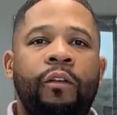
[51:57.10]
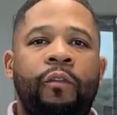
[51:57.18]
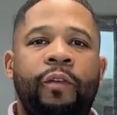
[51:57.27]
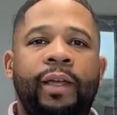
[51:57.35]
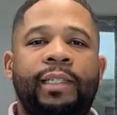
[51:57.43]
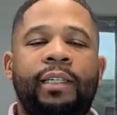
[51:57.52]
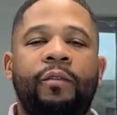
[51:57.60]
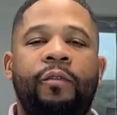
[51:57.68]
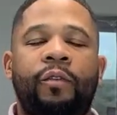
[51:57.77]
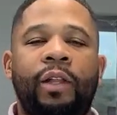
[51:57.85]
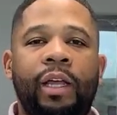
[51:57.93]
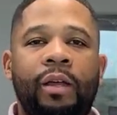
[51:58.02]
fix and
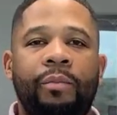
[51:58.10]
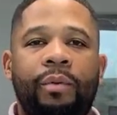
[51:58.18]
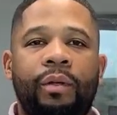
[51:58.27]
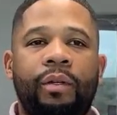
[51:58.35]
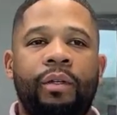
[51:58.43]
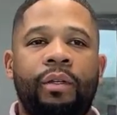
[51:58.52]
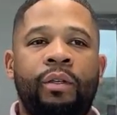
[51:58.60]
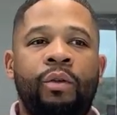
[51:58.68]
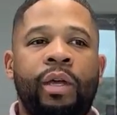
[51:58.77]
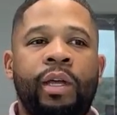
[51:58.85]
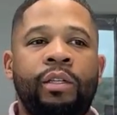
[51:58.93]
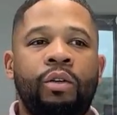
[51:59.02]
flip, you
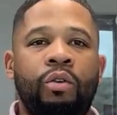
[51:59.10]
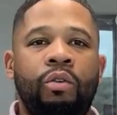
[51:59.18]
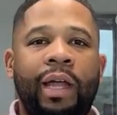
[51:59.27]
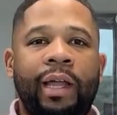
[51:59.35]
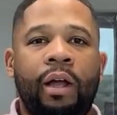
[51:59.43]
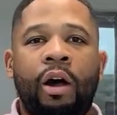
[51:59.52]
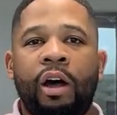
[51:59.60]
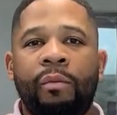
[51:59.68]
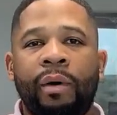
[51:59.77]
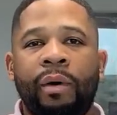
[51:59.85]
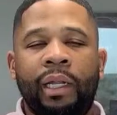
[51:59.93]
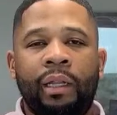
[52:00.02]
can do like hard
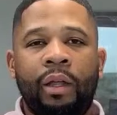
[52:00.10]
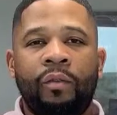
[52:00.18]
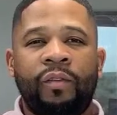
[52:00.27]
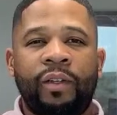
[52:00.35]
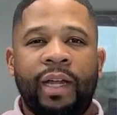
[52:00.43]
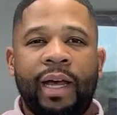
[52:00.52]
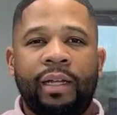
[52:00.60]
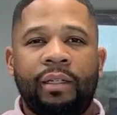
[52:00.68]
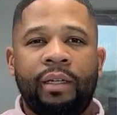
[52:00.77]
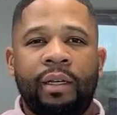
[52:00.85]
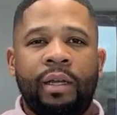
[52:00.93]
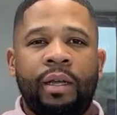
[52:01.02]
loan for that.
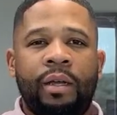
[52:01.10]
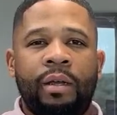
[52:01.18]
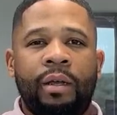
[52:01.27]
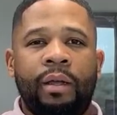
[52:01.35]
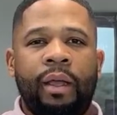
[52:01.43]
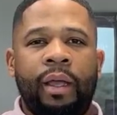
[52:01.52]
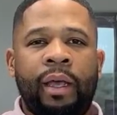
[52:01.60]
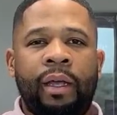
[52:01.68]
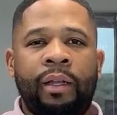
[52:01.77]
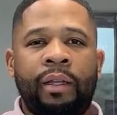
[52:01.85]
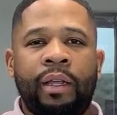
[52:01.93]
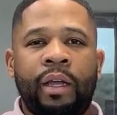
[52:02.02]

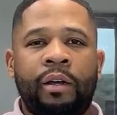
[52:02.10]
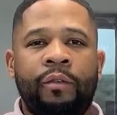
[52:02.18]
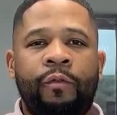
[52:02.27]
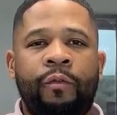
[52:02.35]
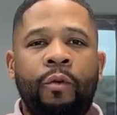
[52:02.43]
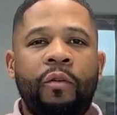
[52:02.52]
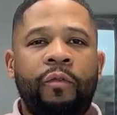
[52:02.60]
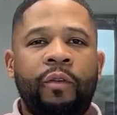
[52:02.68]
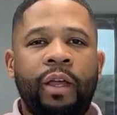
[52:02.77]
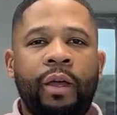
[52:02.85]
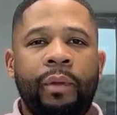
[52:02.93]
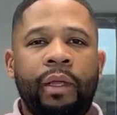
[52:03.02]
And your four
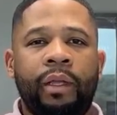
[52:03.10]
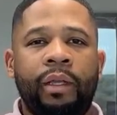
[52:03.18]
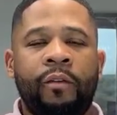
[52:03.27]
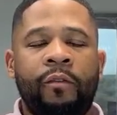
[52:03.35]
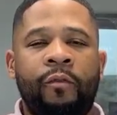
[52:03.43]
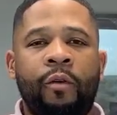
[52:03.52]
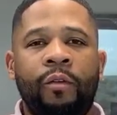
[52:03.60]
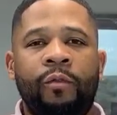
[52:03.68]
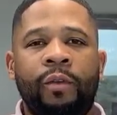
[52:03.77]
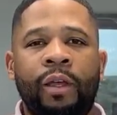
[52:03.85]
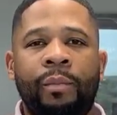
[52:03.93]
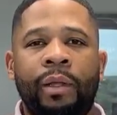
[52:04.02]
family, okay. your four
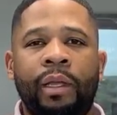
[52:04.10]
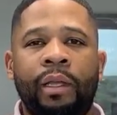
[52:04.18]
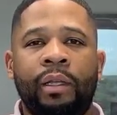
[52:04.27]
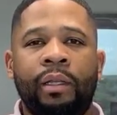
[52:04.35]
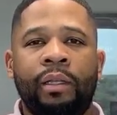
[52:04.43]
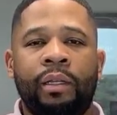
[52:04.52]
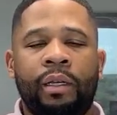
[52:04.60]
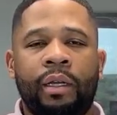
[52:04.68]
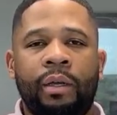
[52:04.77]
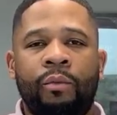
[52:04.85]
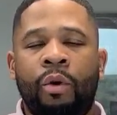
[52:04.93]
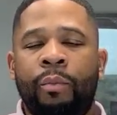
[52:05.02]
family
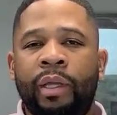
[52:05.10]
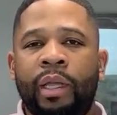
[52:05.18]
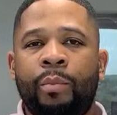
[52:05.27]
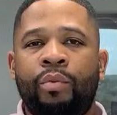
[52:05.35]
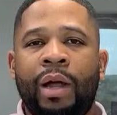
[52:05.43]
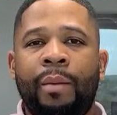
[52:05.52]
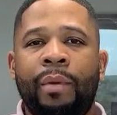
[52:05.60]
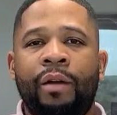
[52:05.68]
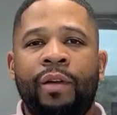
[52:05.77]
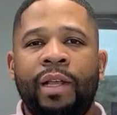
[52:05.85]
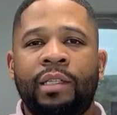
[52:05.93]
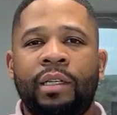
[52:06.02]
will be your primary
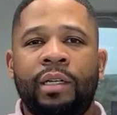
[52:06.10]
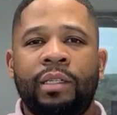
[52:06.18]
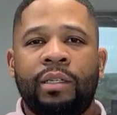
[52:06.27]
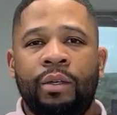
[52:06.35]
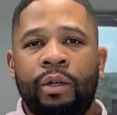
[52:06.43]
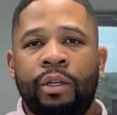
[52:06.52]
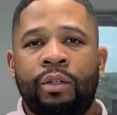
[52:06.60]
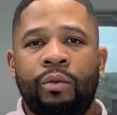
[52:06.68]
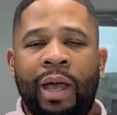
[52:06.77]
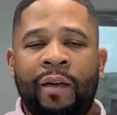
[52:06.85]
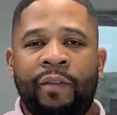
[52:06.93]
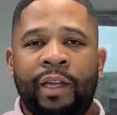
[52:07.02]
residence, so you can do
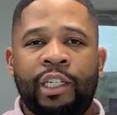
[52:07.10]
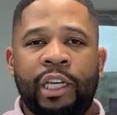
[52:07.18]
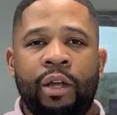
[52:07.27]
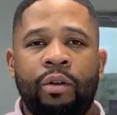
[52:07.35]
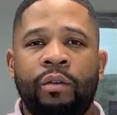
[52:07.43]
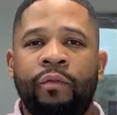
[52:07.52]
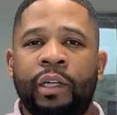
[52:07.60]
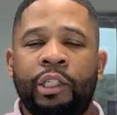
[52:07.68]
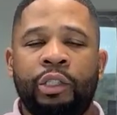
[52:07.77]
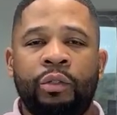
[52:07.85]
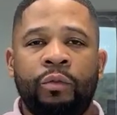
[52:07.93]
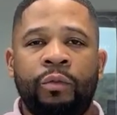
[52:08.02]
FHA or
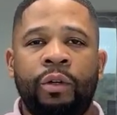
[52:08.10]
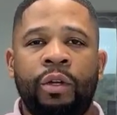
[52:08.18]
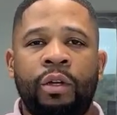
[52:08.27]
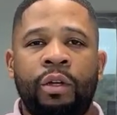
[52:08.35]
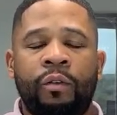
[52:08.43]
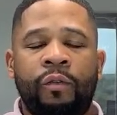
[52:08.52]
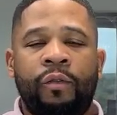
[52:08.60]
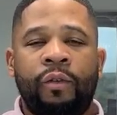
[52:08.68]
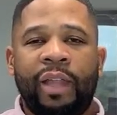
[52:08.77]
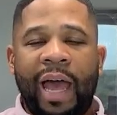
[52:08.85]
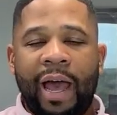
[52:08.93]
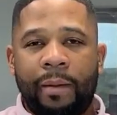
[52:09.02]
conventional for
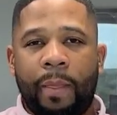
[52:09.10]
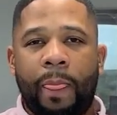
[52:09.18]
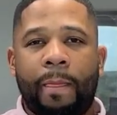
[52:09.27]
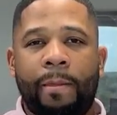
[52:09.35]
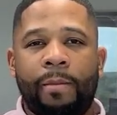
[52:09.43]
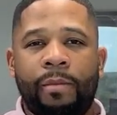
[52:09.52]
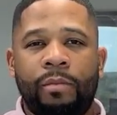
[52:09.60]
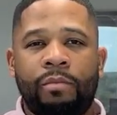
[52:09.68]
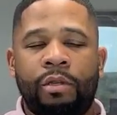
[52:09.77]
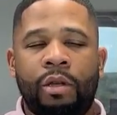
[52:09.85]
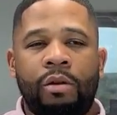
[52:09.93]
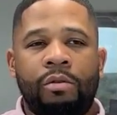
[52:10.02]
that.
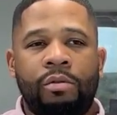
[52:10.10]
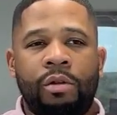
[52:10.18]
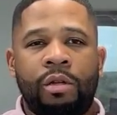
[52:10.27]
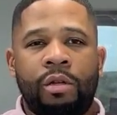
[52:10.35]
So